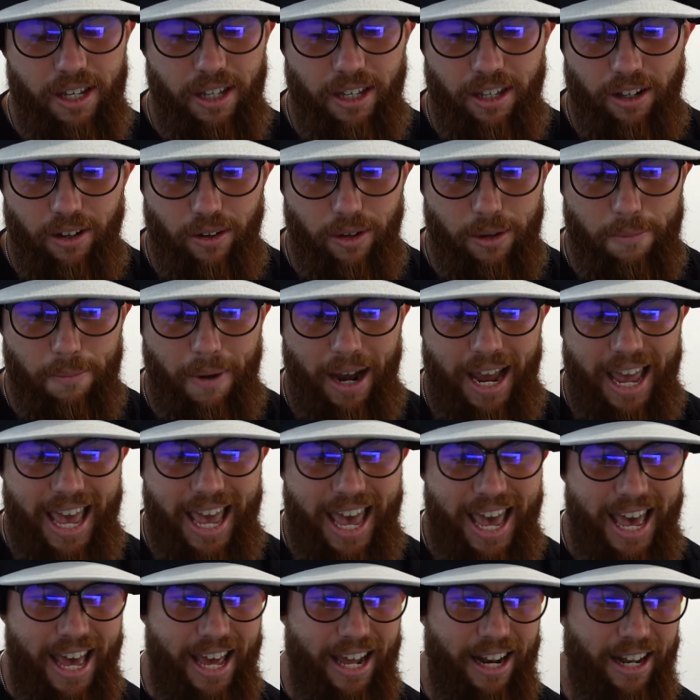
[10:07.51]
you know, in my
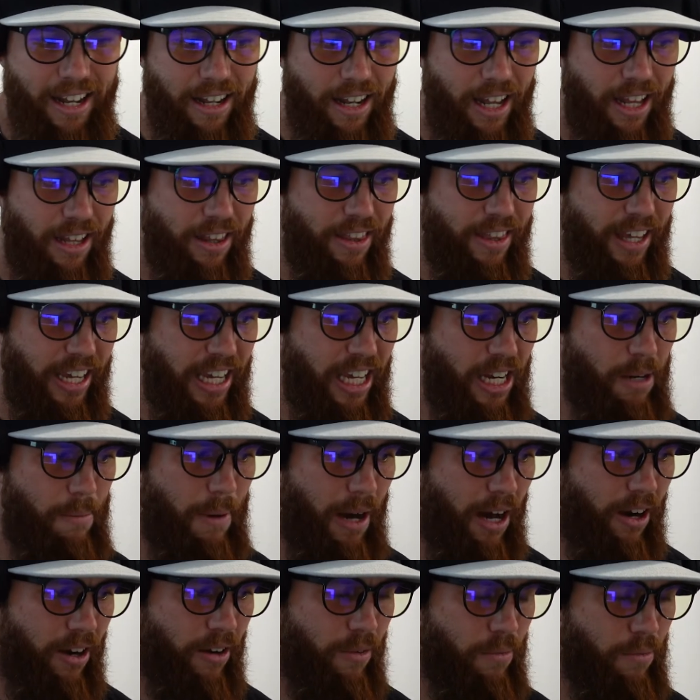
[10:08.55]
head and, and thinking
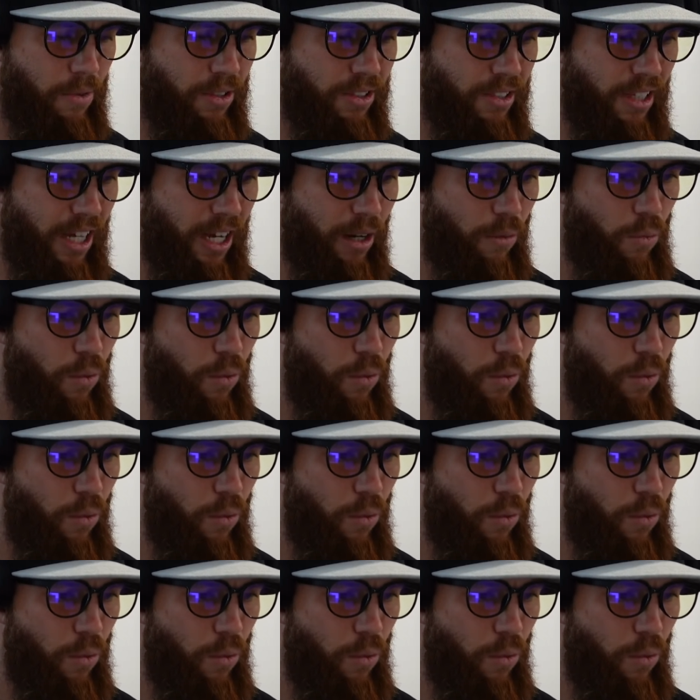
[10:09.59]
about it was like,